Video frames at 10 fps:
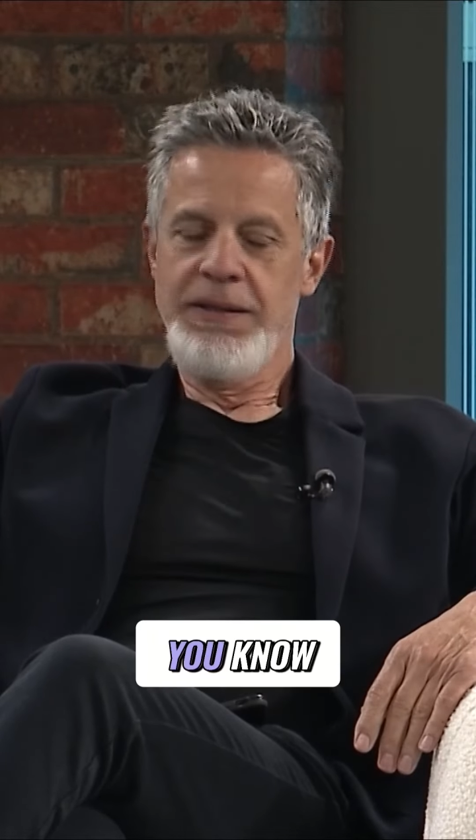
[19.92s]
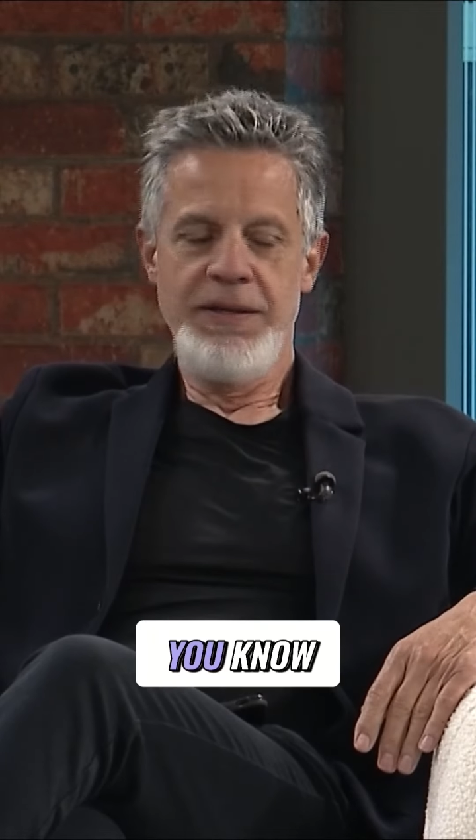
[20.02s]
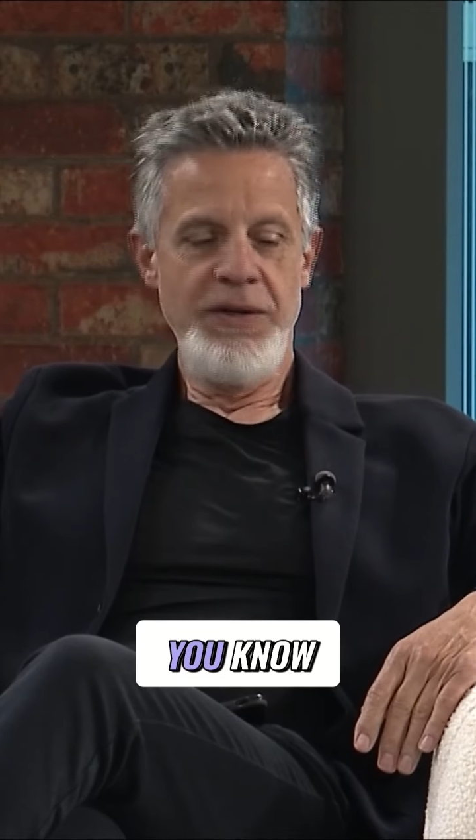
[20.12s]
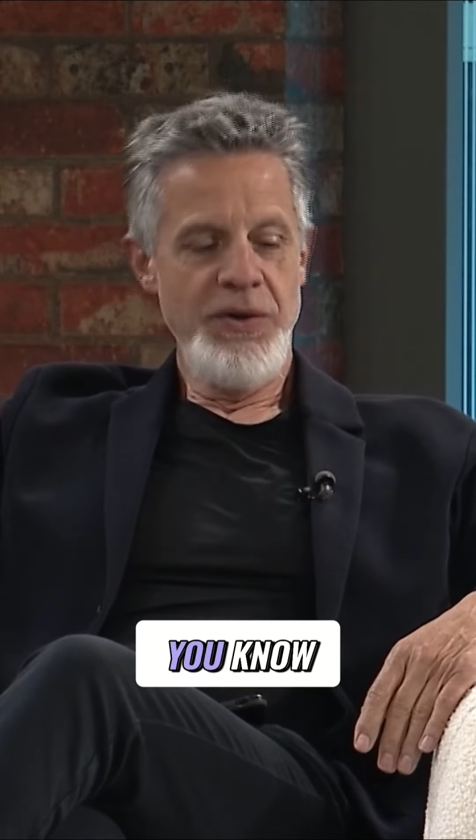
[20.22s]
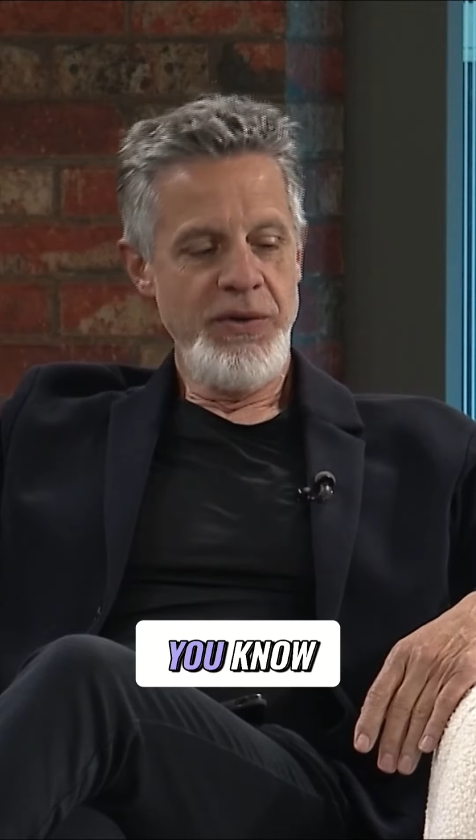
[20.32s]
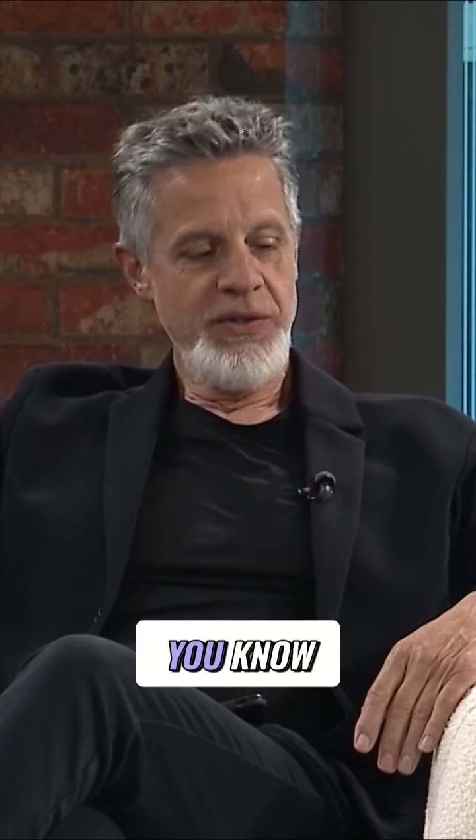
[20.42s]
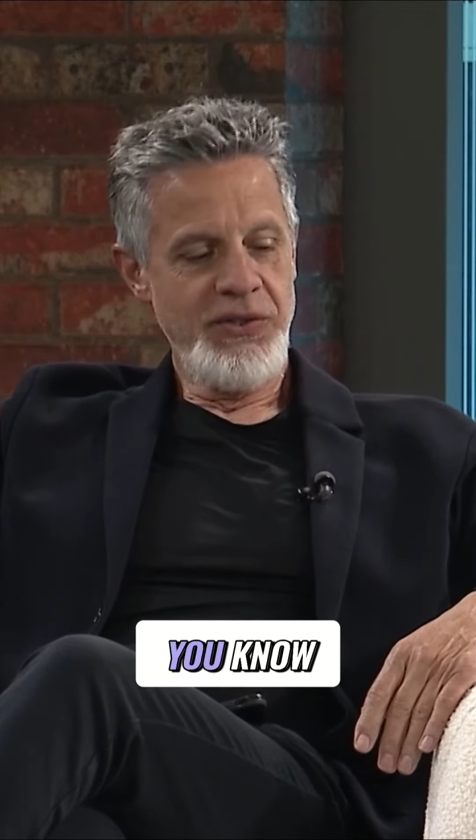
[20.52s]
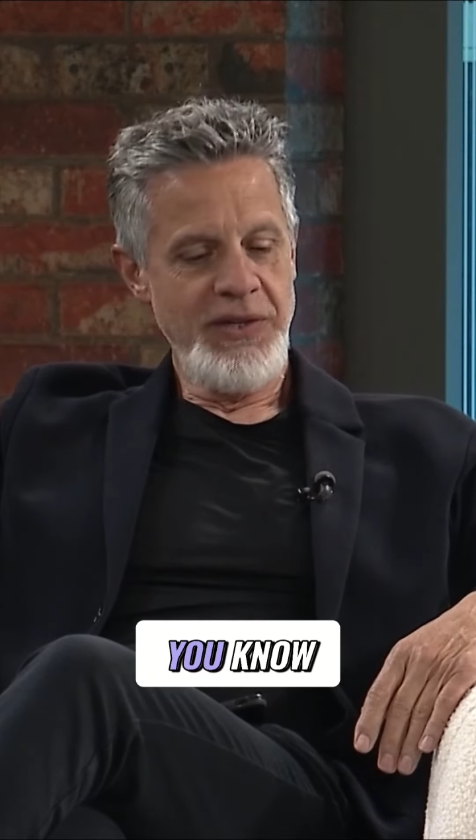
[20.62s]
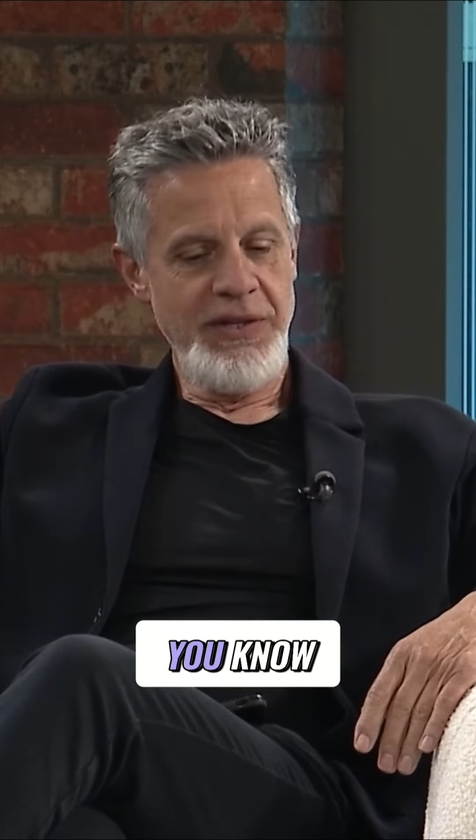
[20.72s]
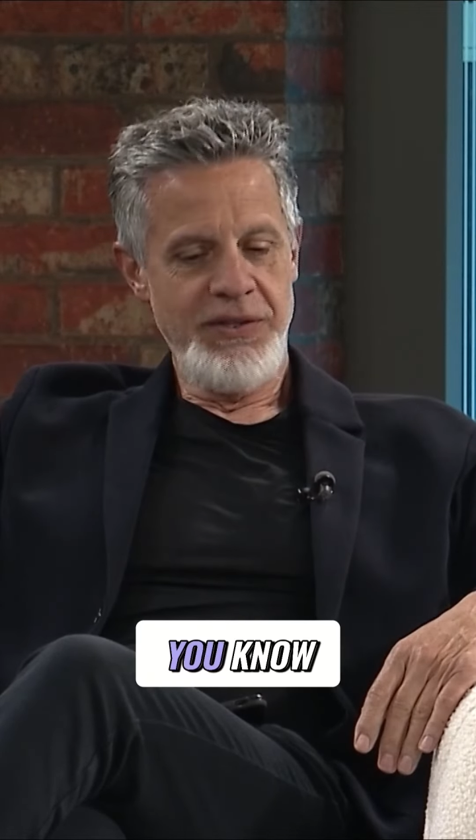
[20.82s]
you know,
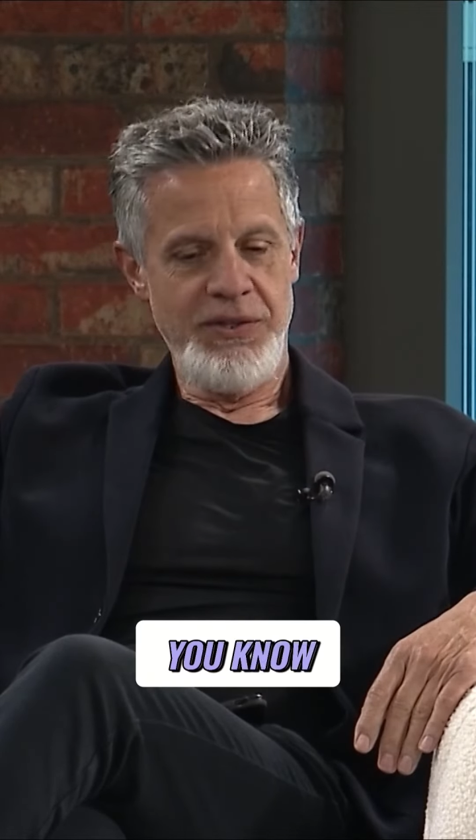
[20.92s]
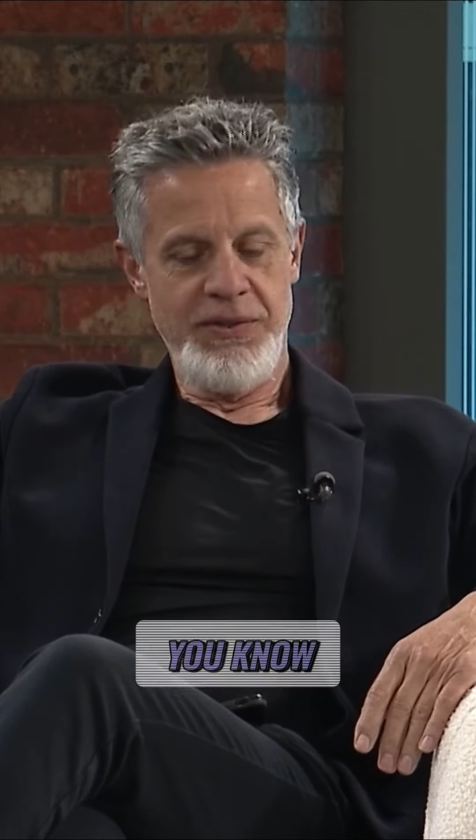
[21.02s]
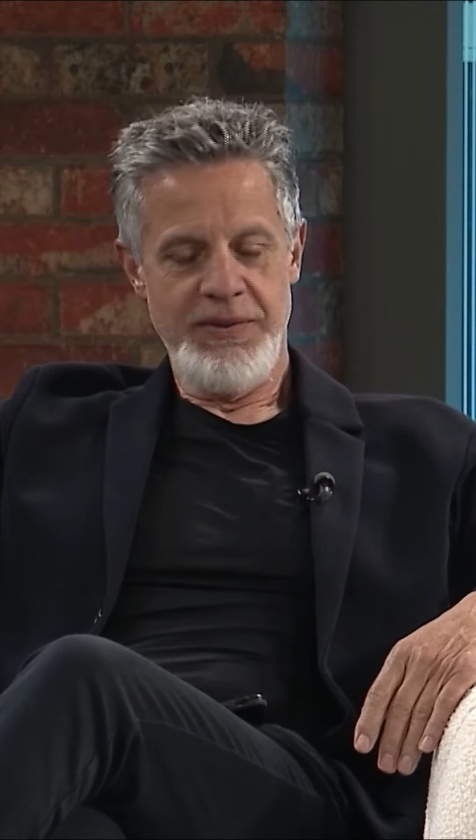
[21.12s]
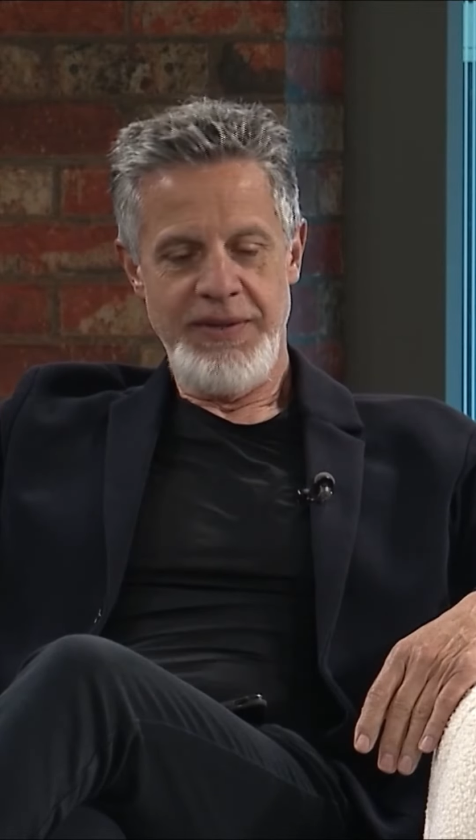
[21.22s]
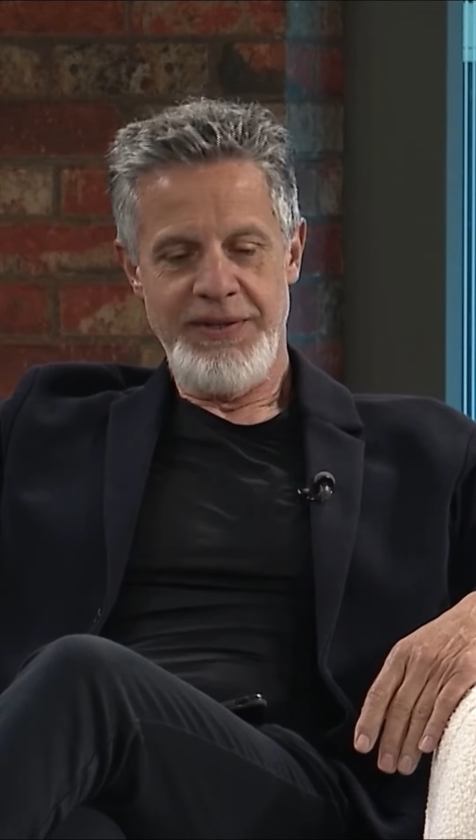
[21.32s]
it's